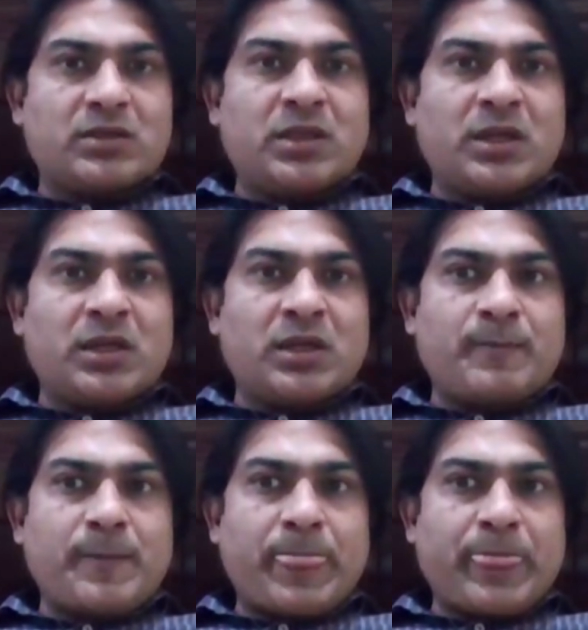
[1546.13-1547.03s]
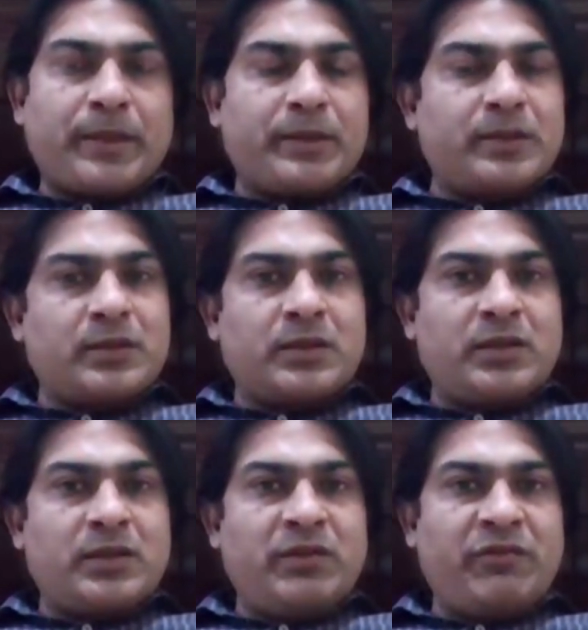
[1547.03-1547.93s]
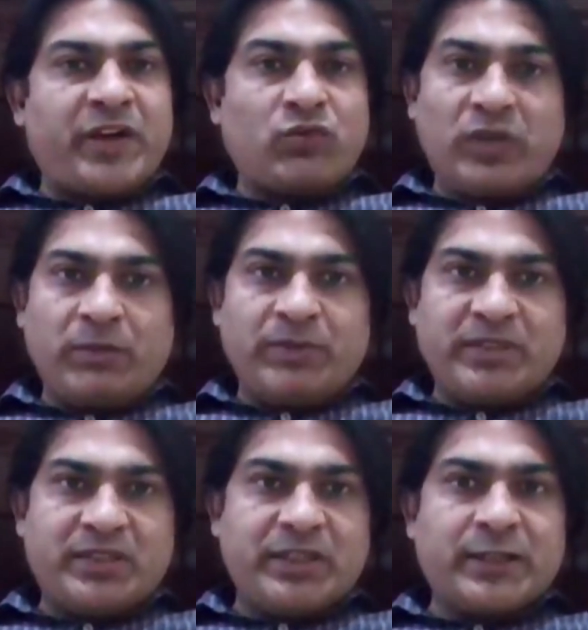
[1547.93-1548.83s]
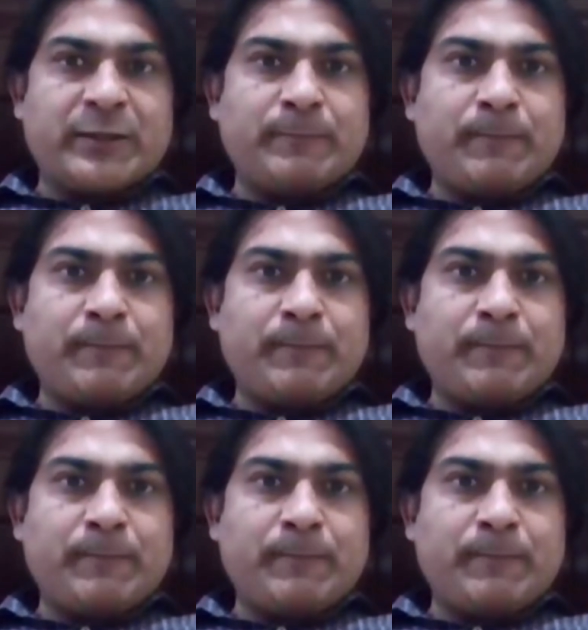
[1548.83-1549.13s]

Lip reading: the effect will be there.